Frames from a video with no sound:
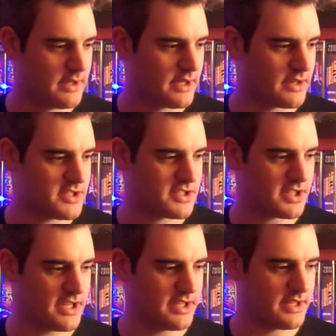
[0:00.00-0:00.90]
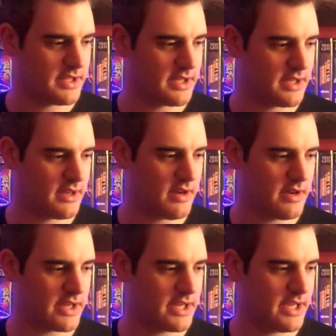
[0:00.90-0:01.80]
And I just stayed in a
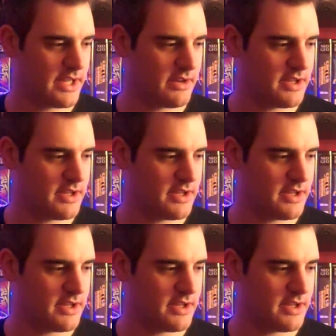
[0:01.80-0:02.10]
high gear there,